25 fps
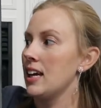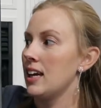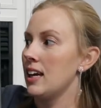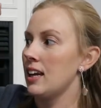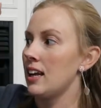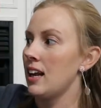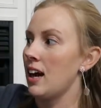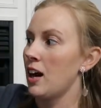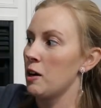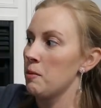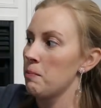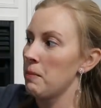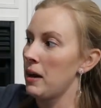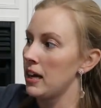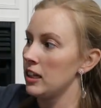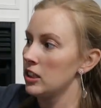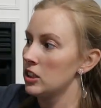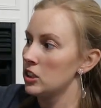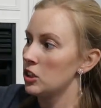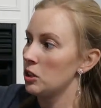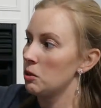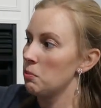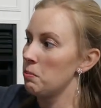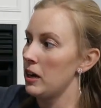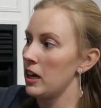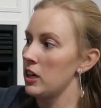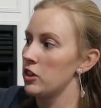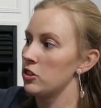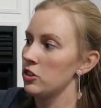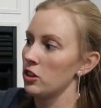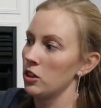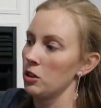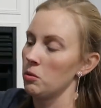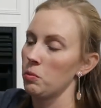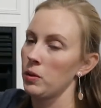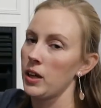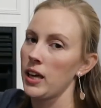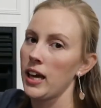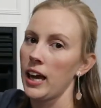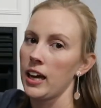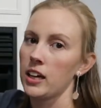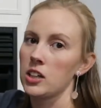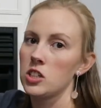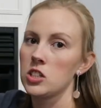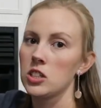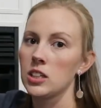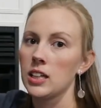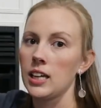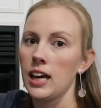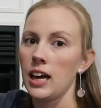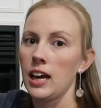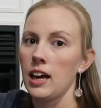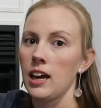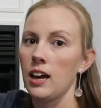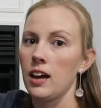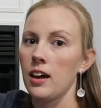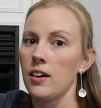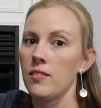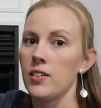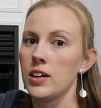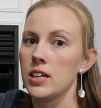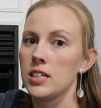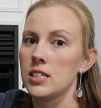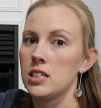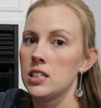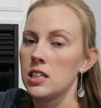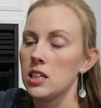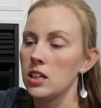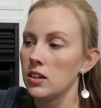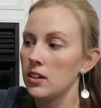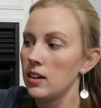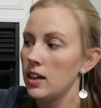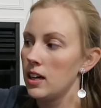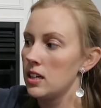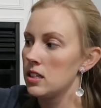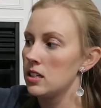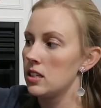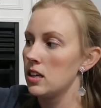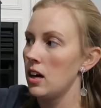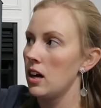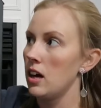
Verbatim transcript: in our master bedroom, we actually have a series